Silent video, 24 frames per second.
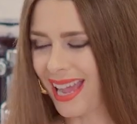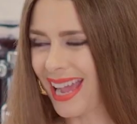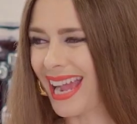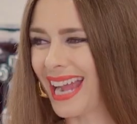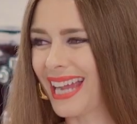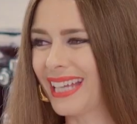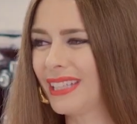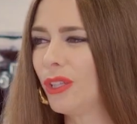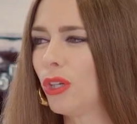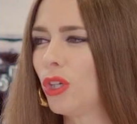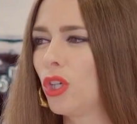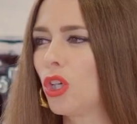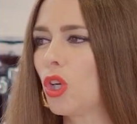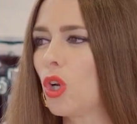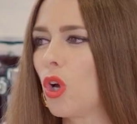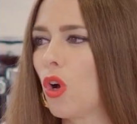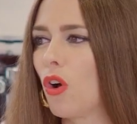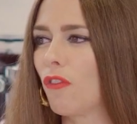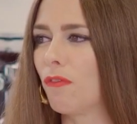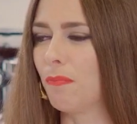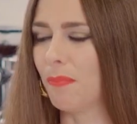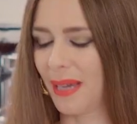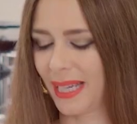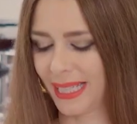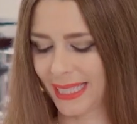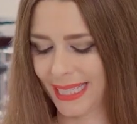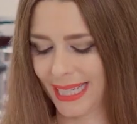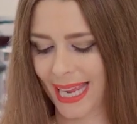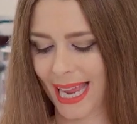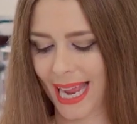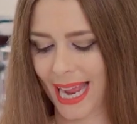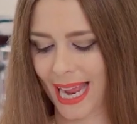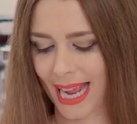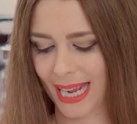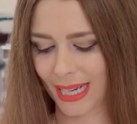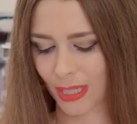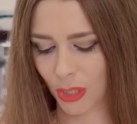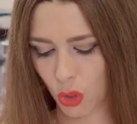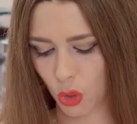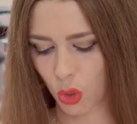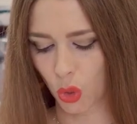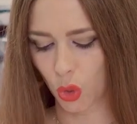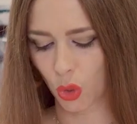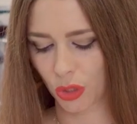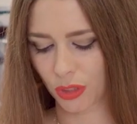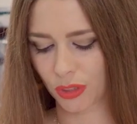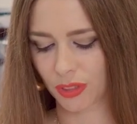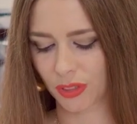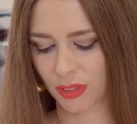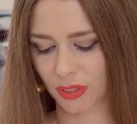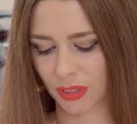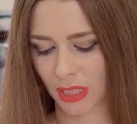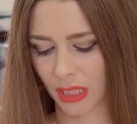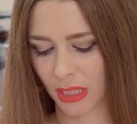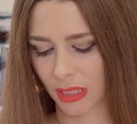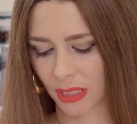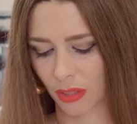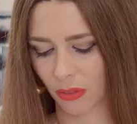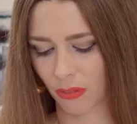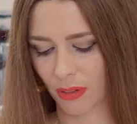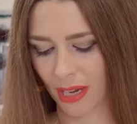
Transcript: I don't know of many cooks in the